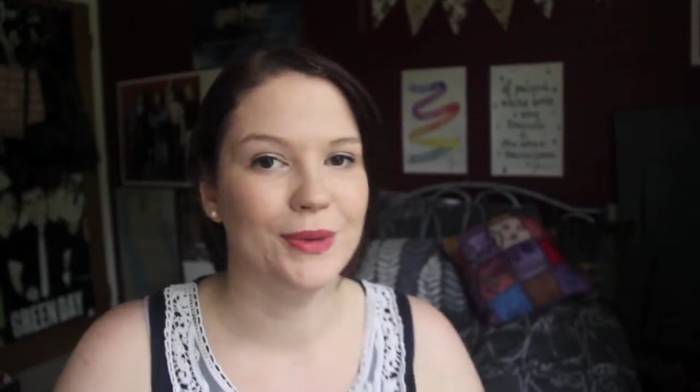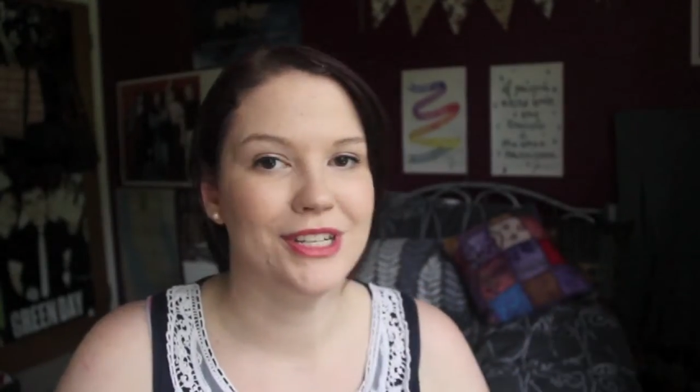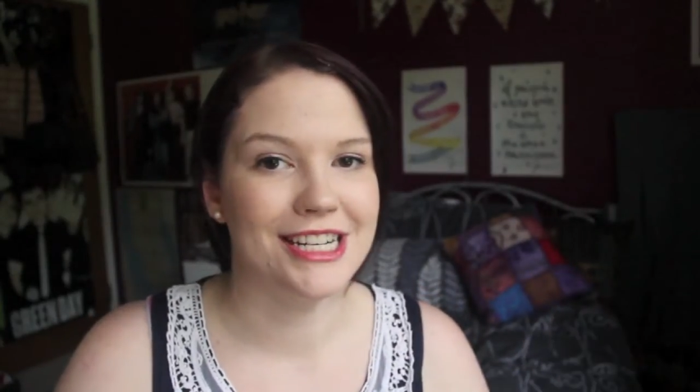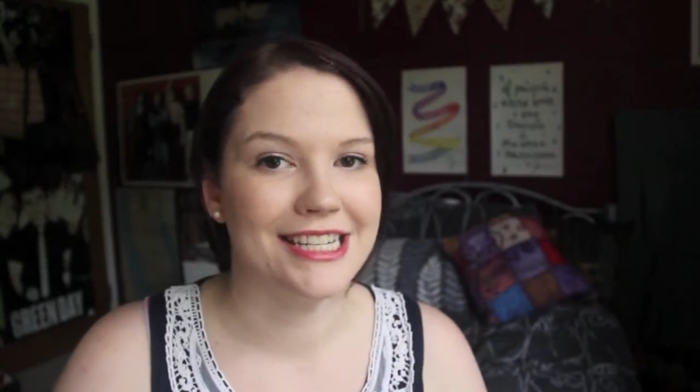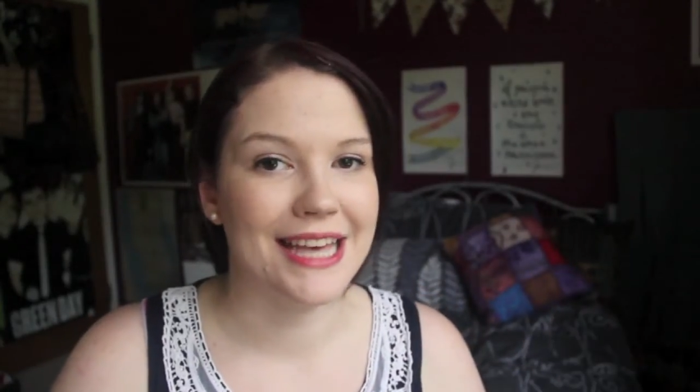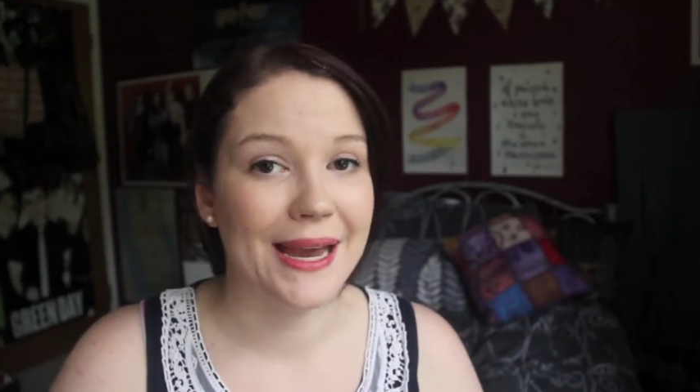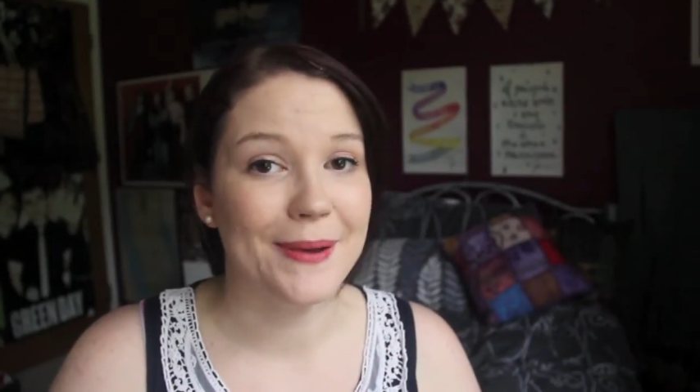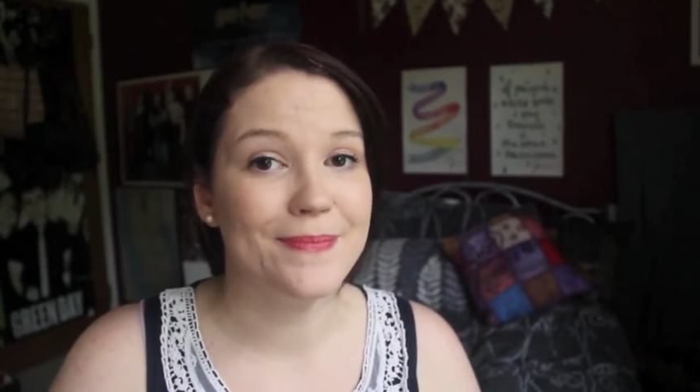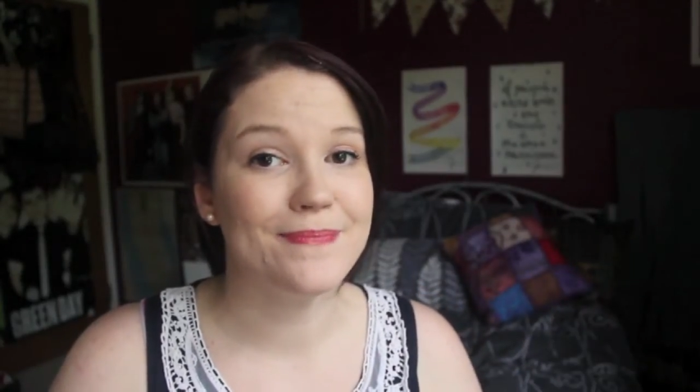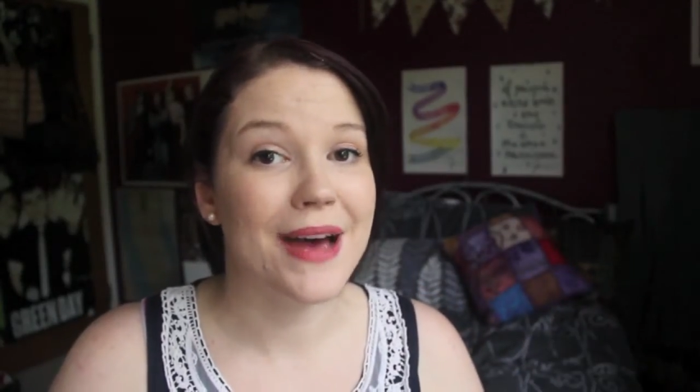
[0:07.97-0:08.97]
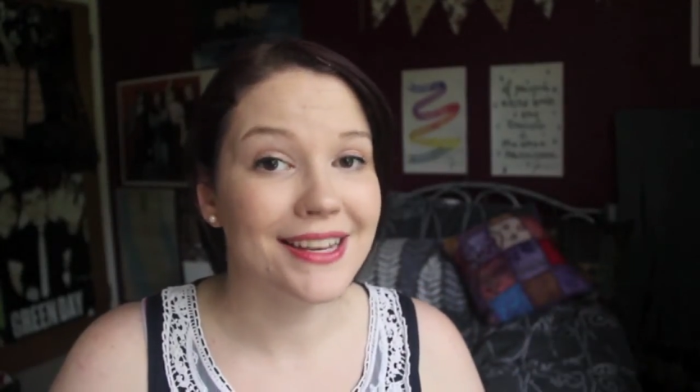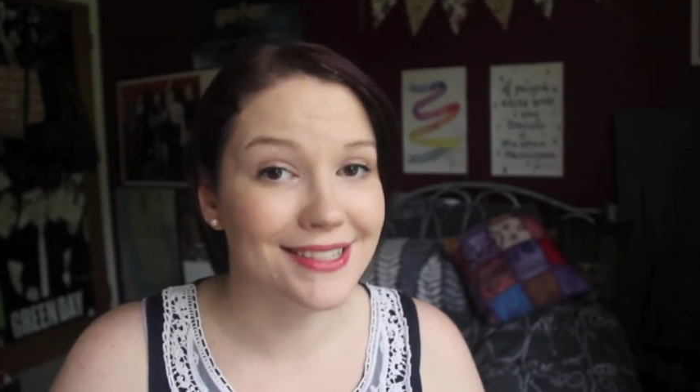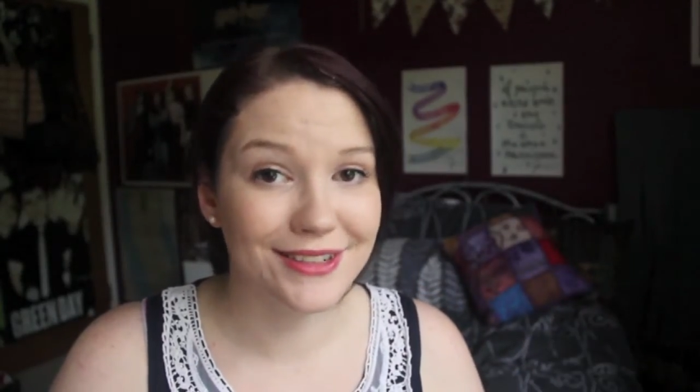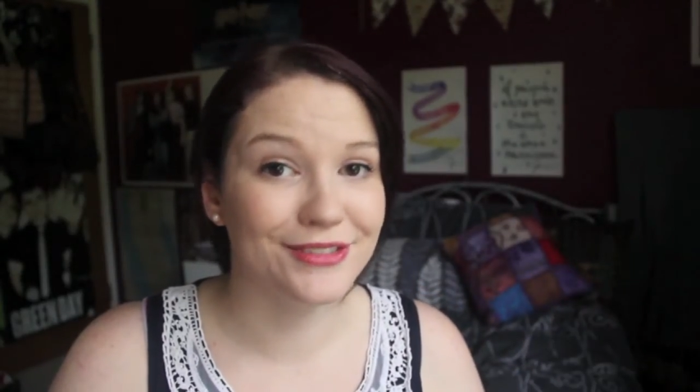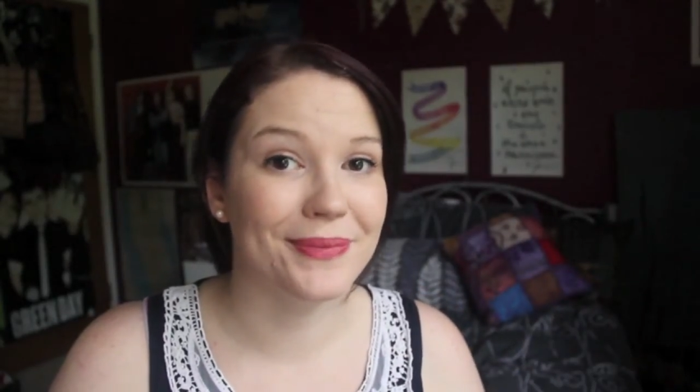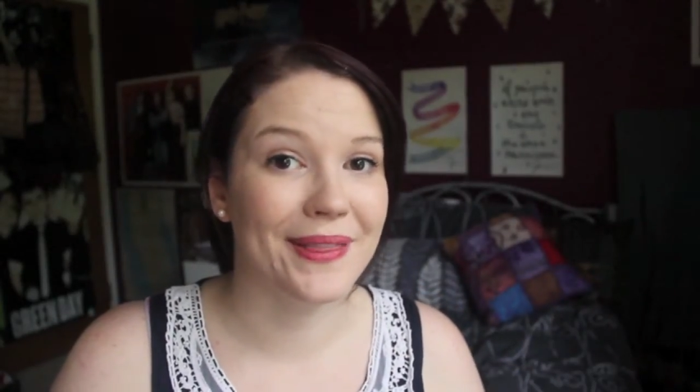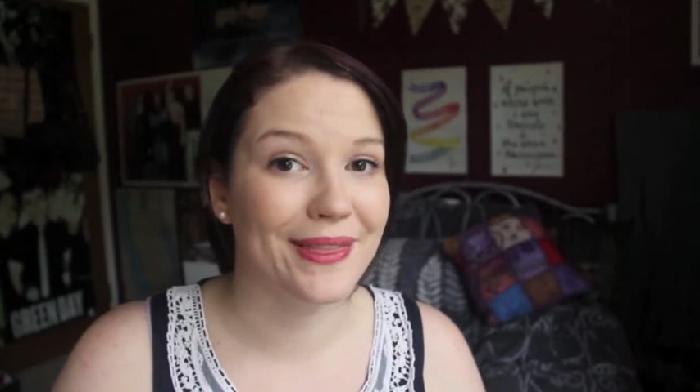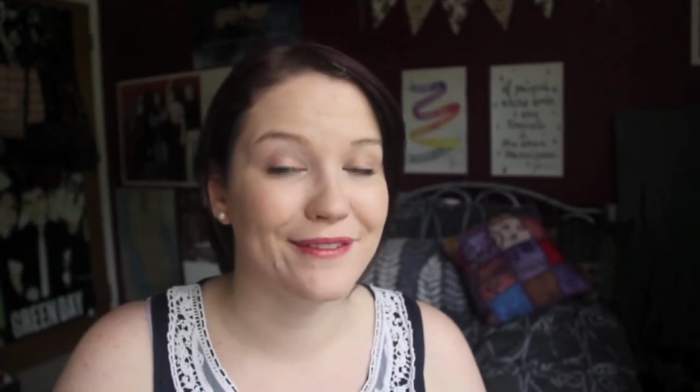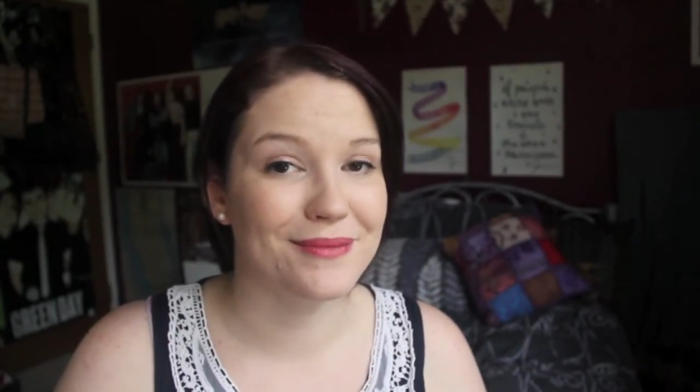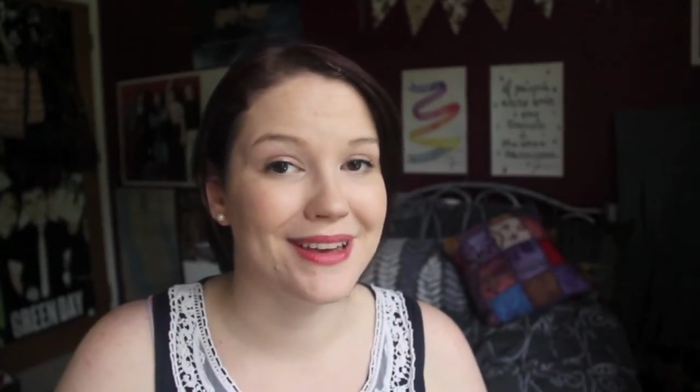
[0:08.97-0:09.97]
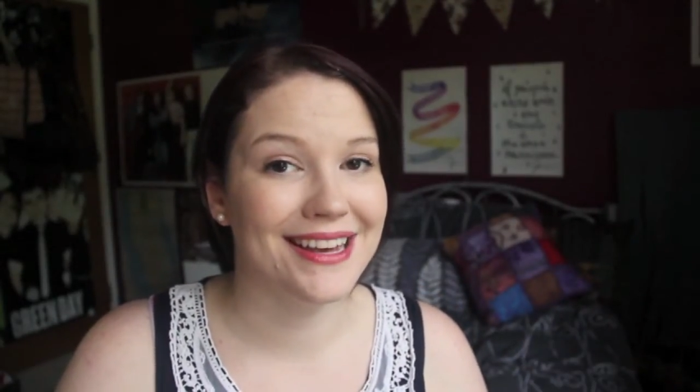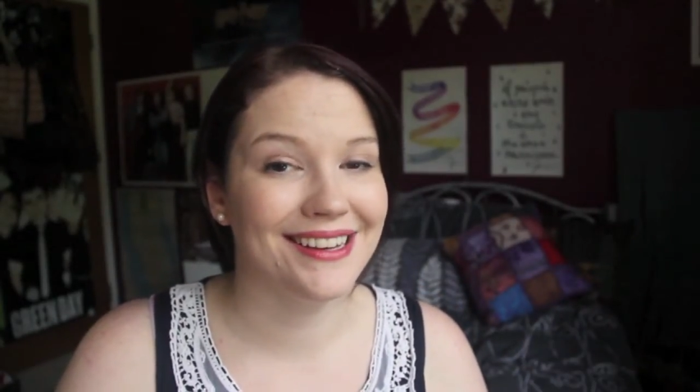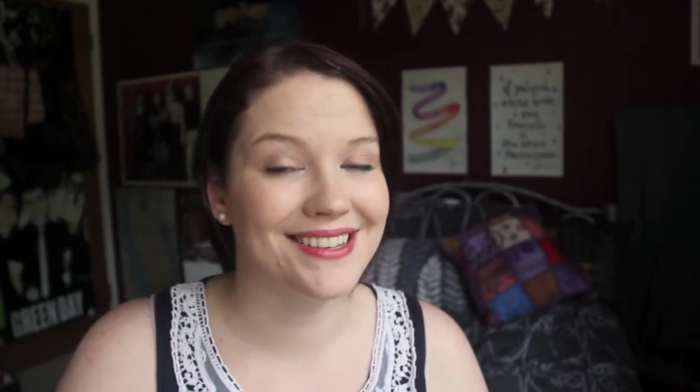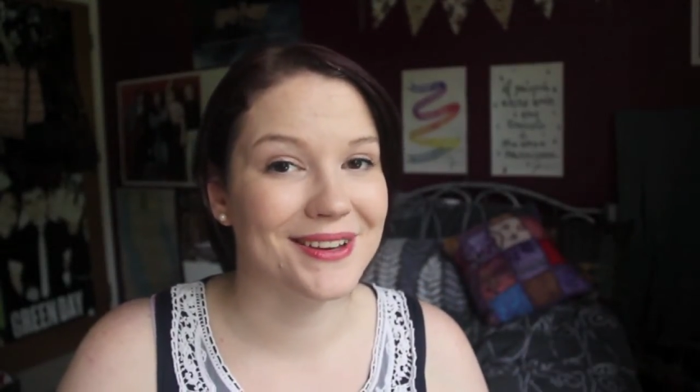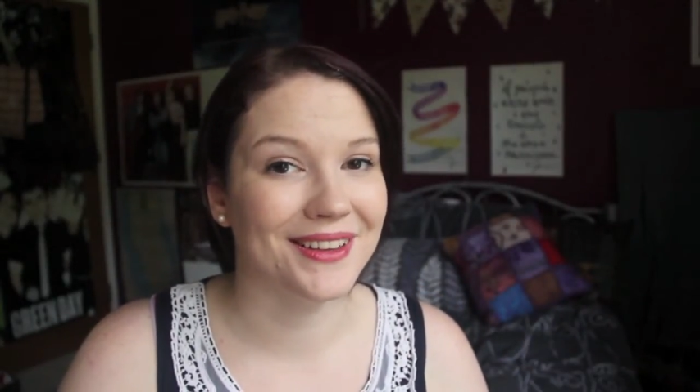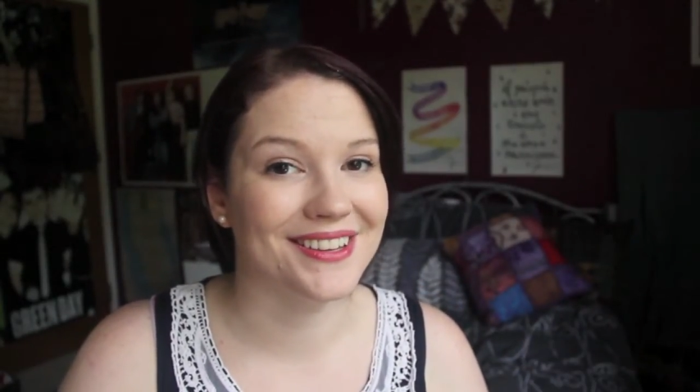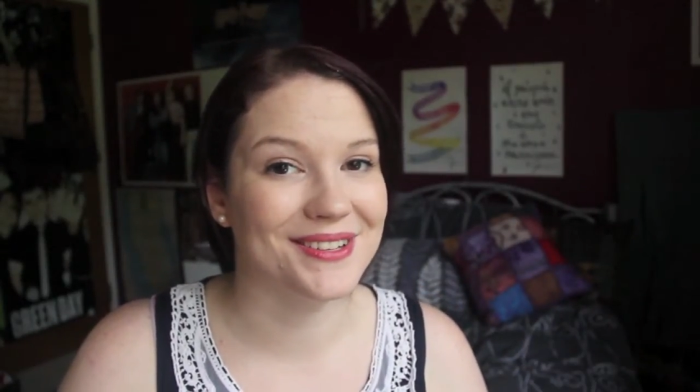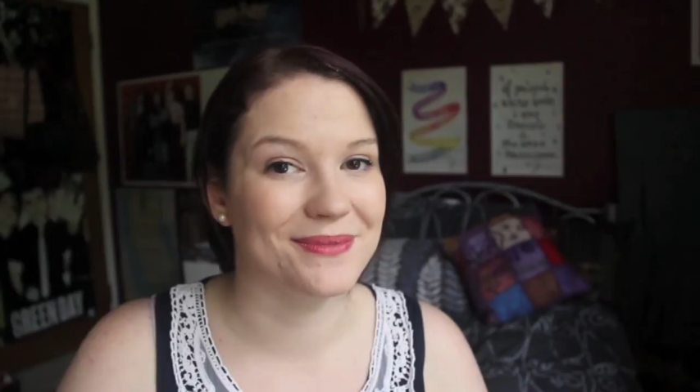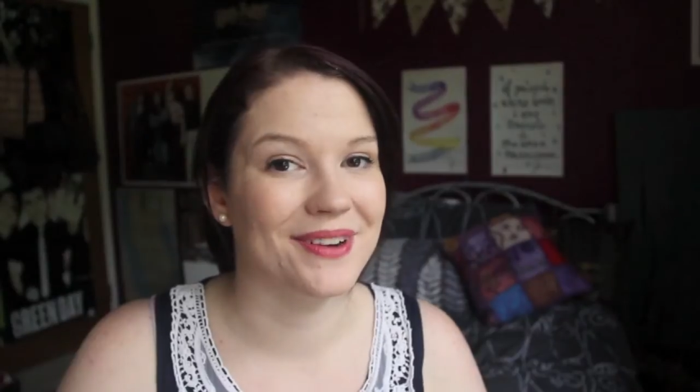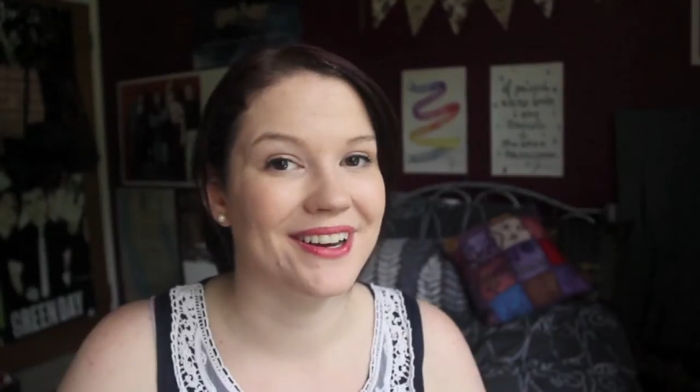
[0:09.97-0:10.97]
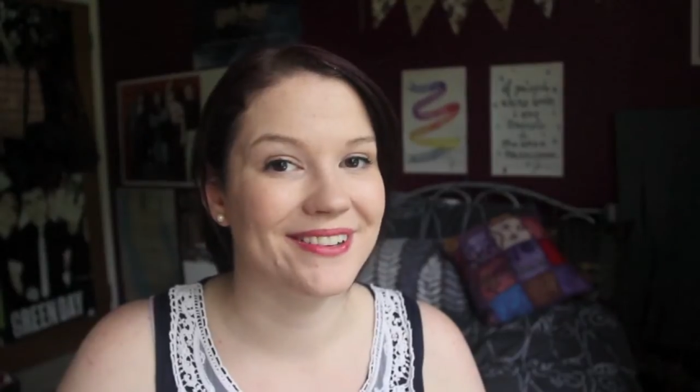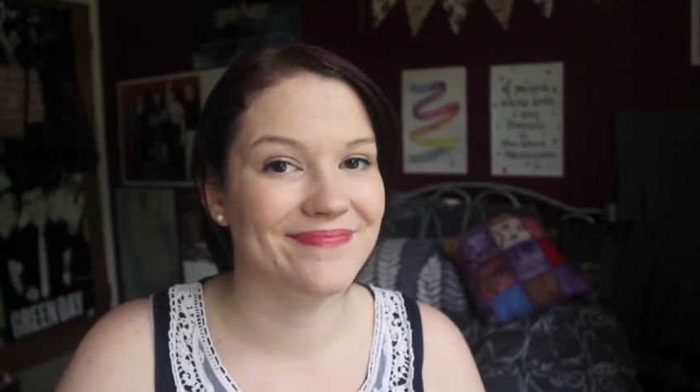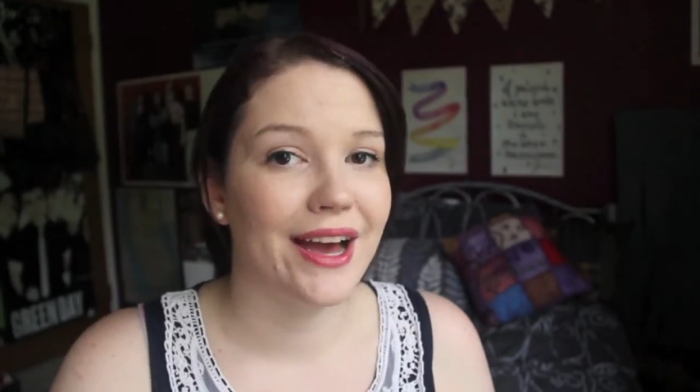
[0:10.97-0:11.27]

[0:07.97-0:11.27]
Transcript: which is a massive month for me, so let's jump right in.